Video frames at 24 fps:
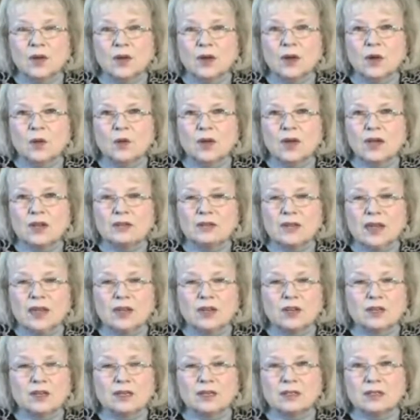when they
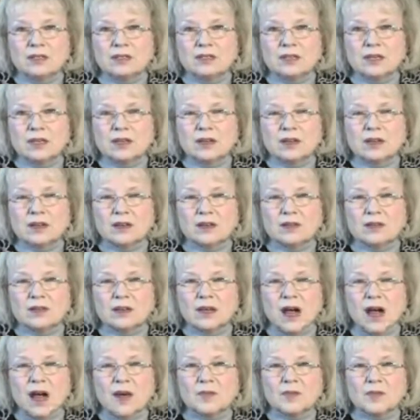couldn't uh,
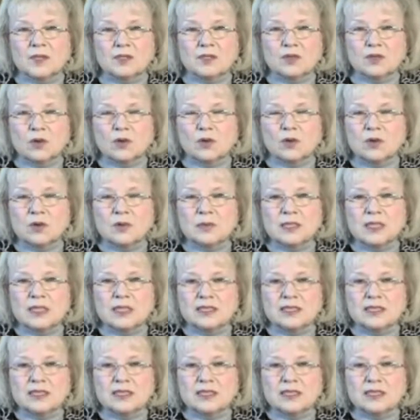calm the storms,